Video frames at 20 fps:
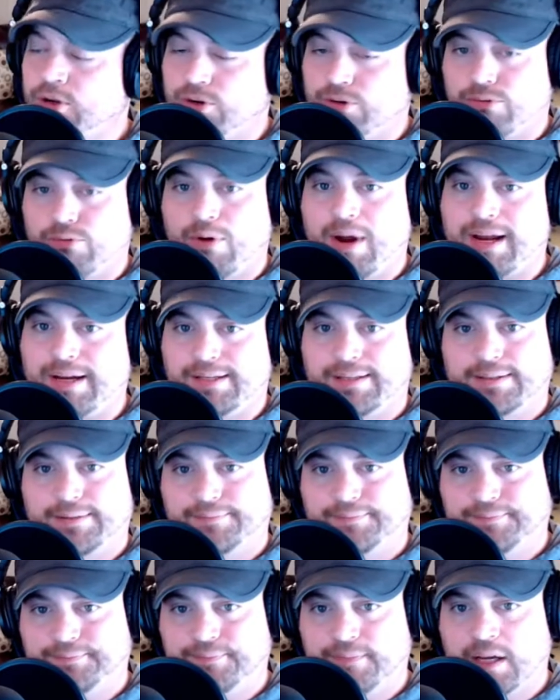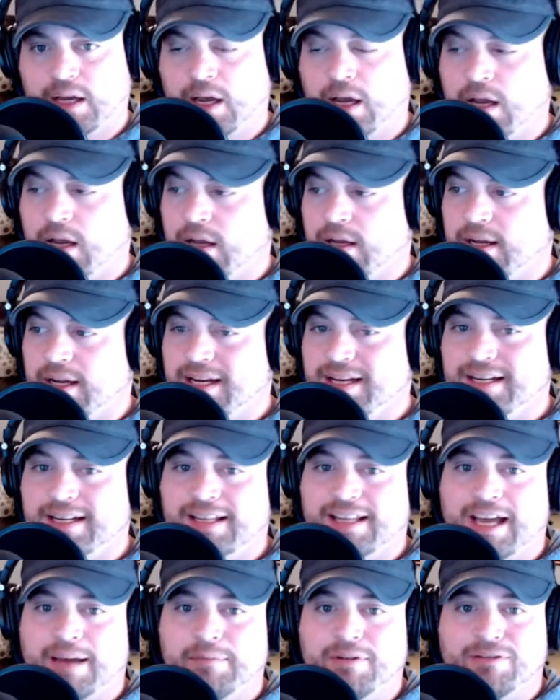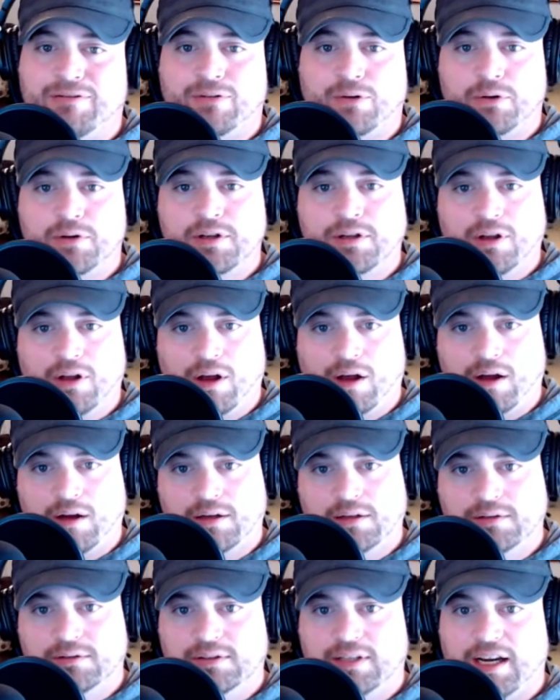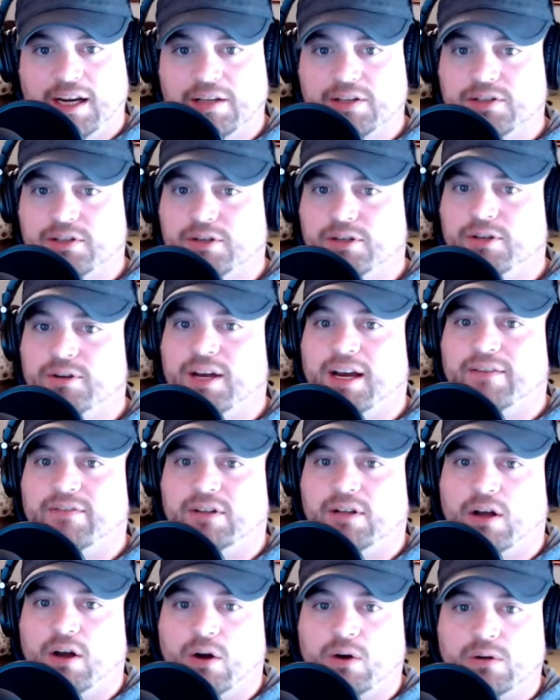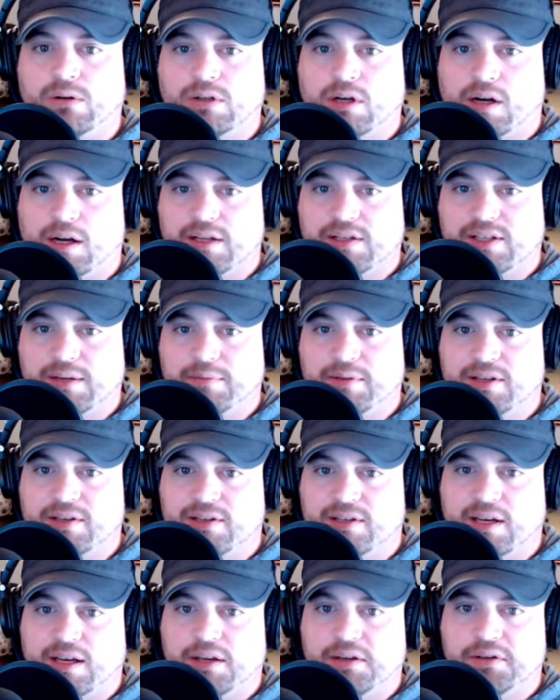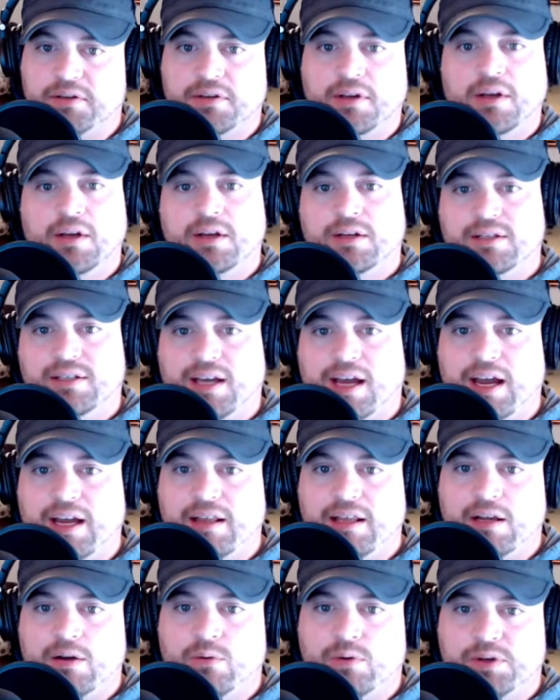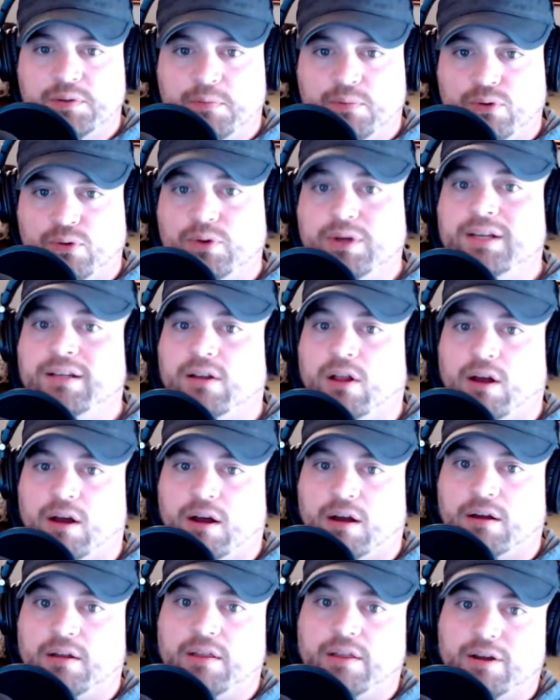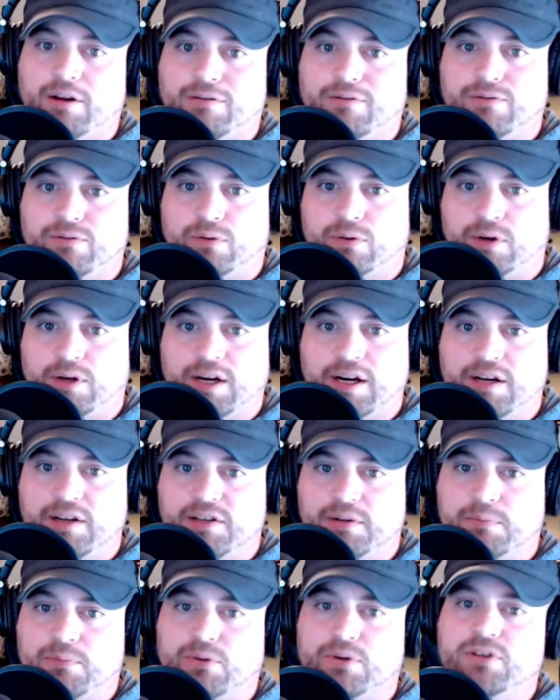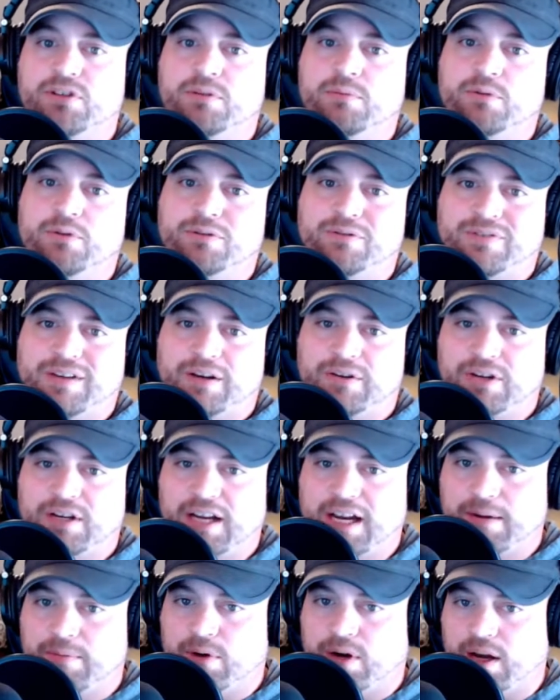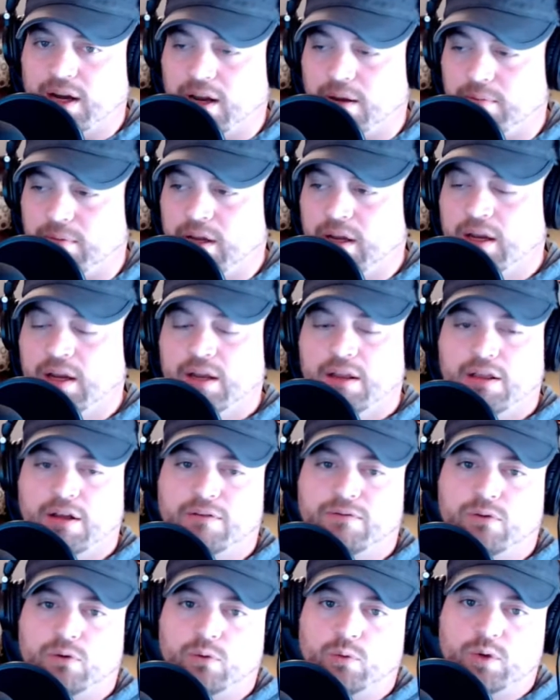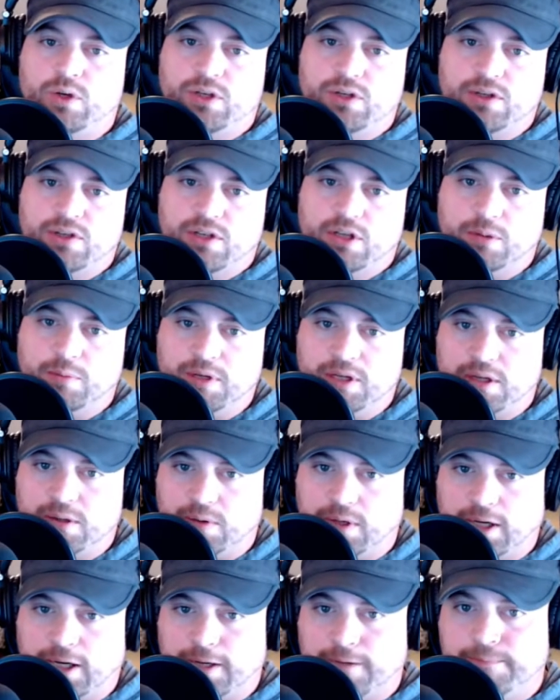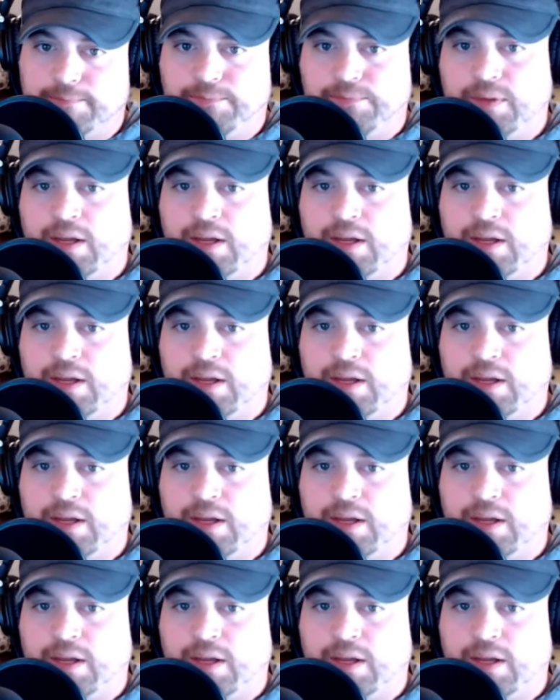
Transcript: Great. He did that before the law, and so you have a whole concept that says tithing was pre-law, therefore it is a principle found in Abraham, therefore we should still be doing it.